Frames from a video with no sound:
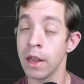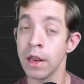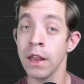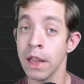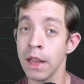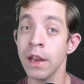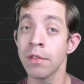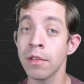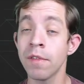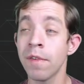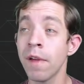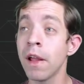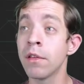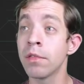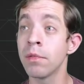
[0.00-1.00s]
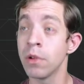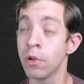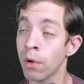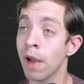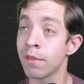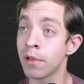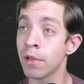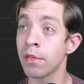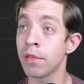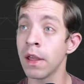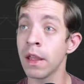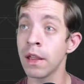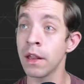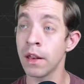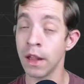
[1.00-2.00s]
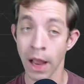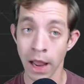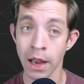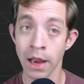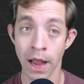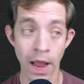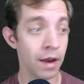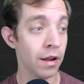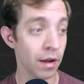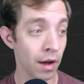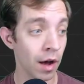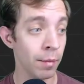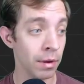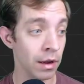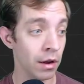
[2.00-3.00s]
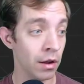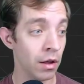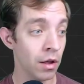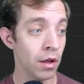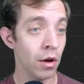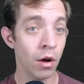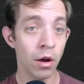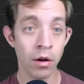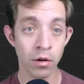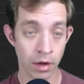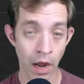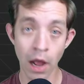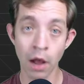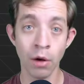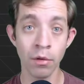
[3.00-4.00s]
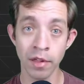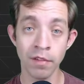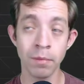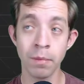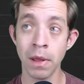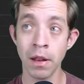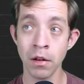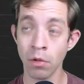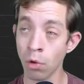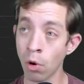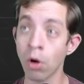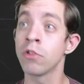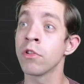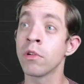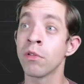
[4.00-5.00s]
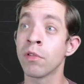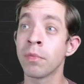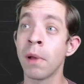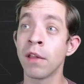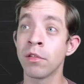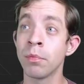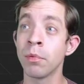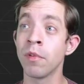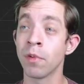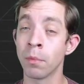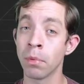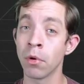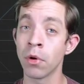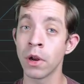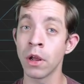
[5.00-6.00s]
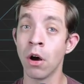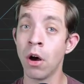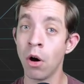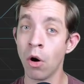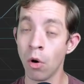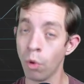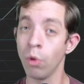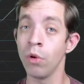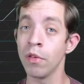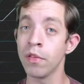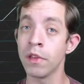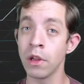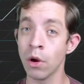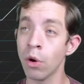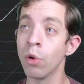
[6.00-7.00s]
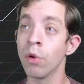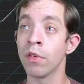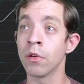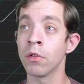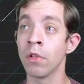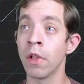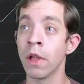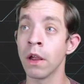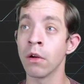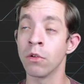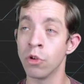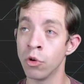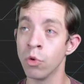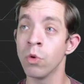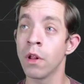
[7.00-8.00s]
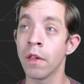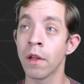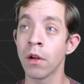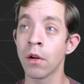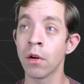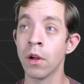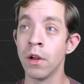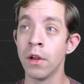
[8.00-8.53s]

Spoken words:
its defense, we do have to say it had it coming. Cows have been largely responsible for burning holes in the ozone layer due to their